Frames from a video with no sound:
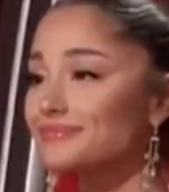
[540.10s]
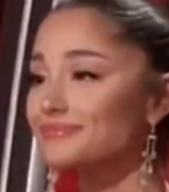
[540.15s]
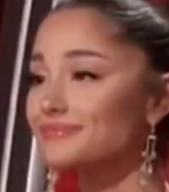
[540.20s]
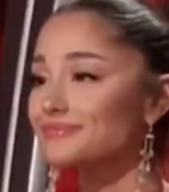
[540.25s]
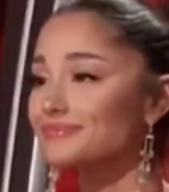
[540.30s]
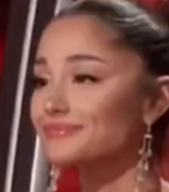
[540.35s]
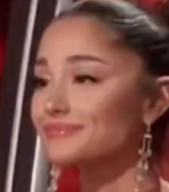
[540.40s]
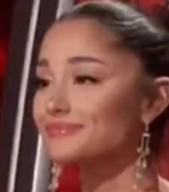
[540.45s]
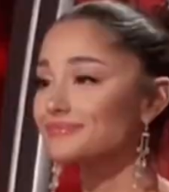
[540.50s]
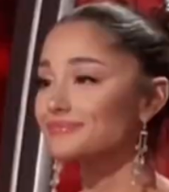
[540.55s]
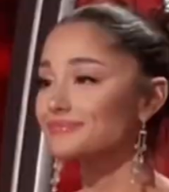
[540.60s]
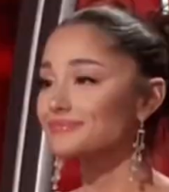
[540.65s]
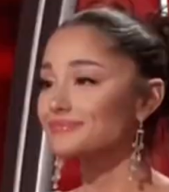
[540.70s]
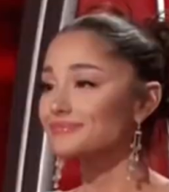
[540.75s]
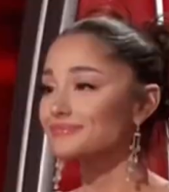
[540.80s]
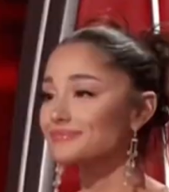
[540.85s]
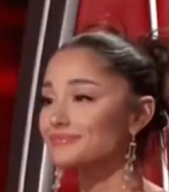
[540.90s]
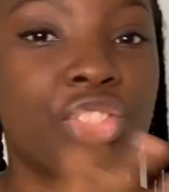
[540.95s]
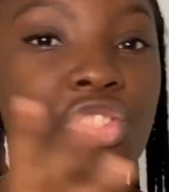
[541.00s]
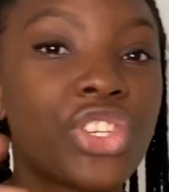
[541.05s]
So don't forget
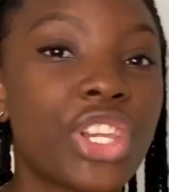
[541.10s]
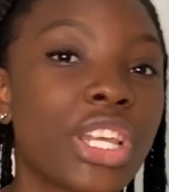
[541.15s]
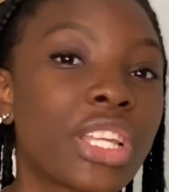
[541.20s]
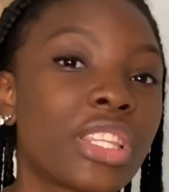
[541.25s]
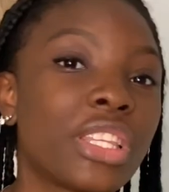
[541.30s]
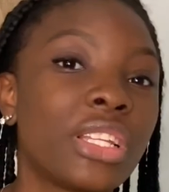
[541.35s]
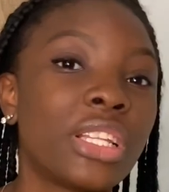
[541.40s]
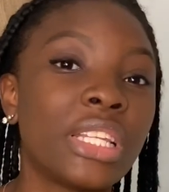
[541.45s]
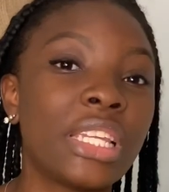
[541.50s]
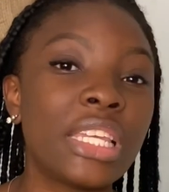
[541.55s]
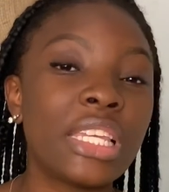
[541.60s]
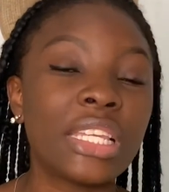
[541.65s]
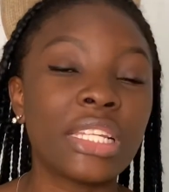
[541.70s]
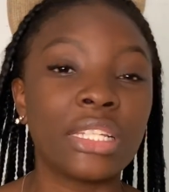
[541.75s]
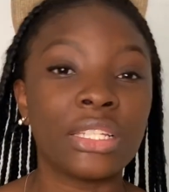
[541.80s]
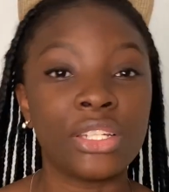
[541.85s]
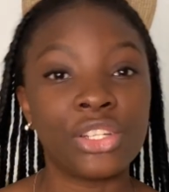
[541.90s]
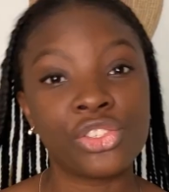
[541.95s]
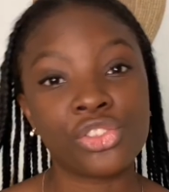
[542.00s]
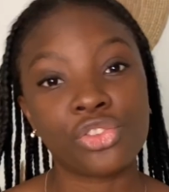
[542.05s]
to check the link in the
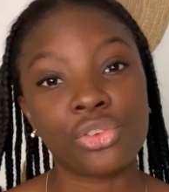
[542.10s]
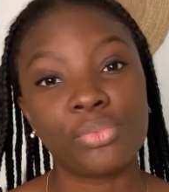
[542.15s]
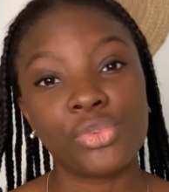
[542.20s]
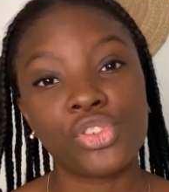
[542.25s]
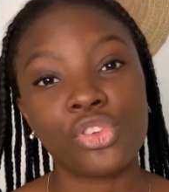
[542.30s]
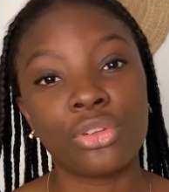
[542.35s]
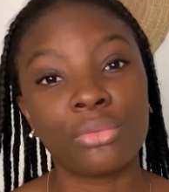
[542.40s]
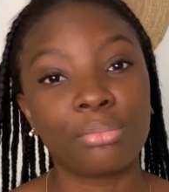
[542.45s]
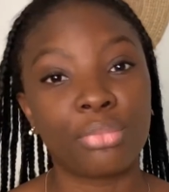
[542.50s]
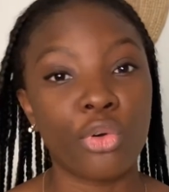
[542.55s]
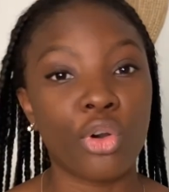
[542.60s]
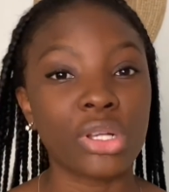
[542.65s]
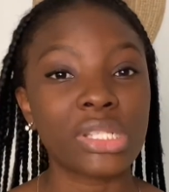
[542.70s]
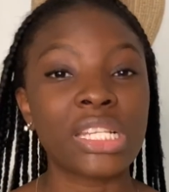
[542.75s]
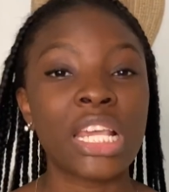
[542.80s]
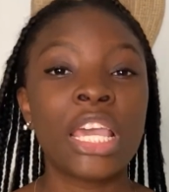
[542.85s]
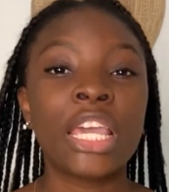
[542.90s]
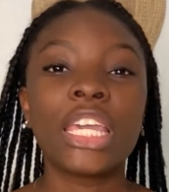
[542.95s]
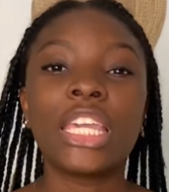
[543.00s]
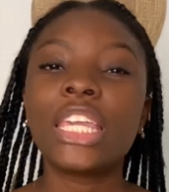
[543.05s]
description box
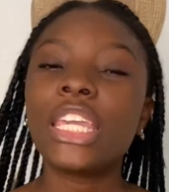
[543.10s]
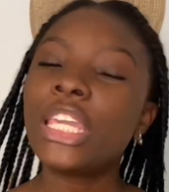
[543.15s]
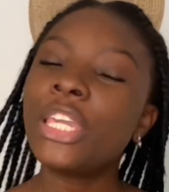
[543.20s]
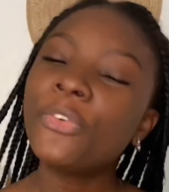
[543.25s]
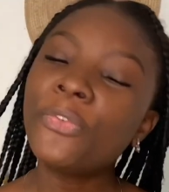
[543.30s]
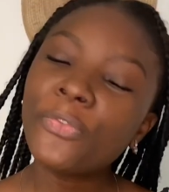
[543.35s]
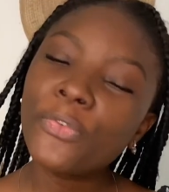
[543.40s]
if